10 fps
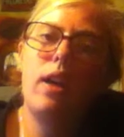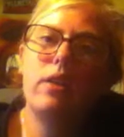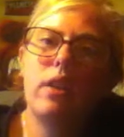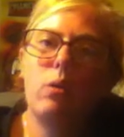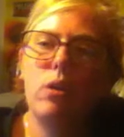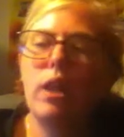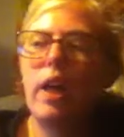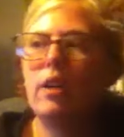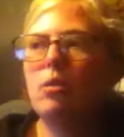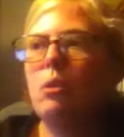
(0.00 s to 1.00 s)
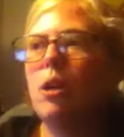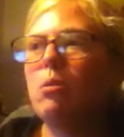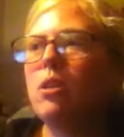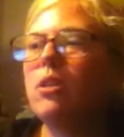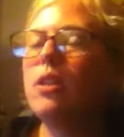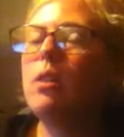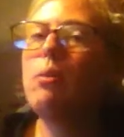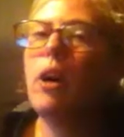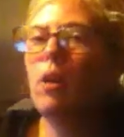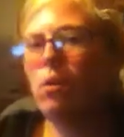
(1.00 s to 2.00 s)
yes, I would like to be able to sit in
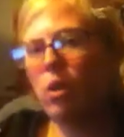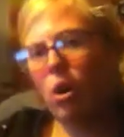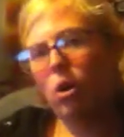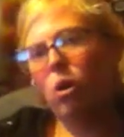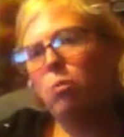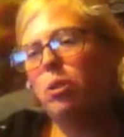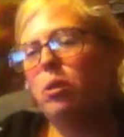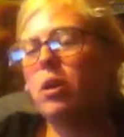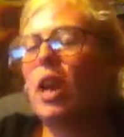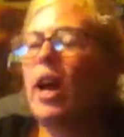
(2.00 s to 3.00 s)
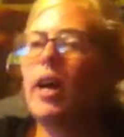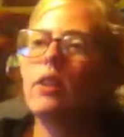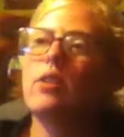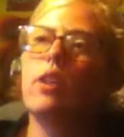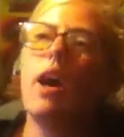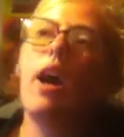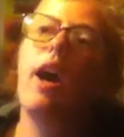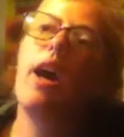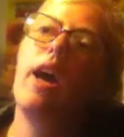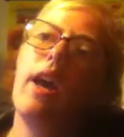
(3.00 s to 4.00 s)
my own home, be relaxed,
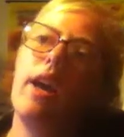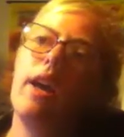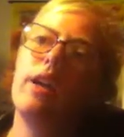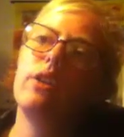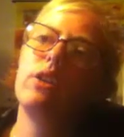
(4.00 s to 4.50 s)
and